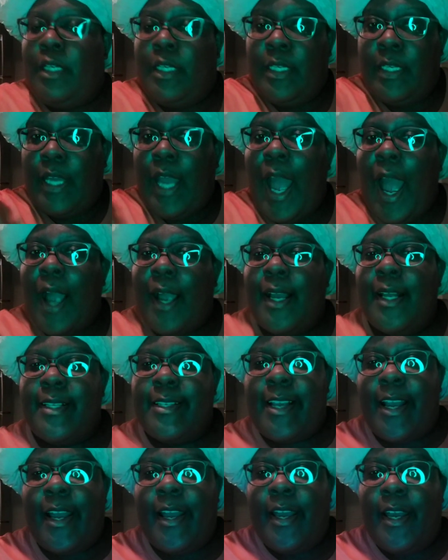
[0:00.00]

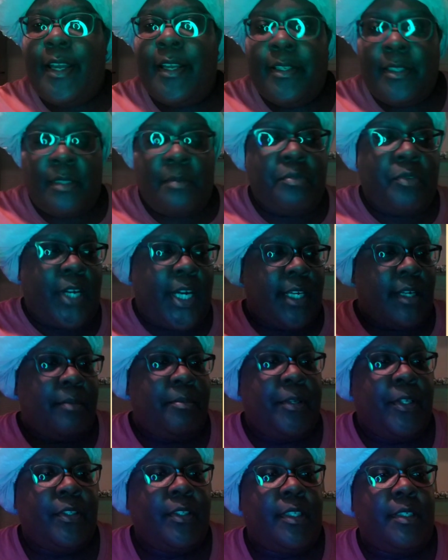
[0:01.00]
Because I had some
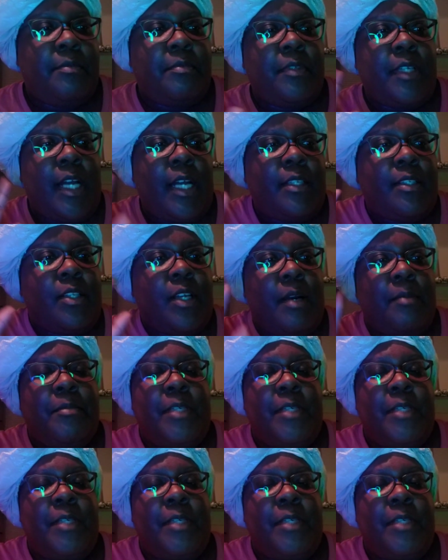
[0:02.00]
product buildup, so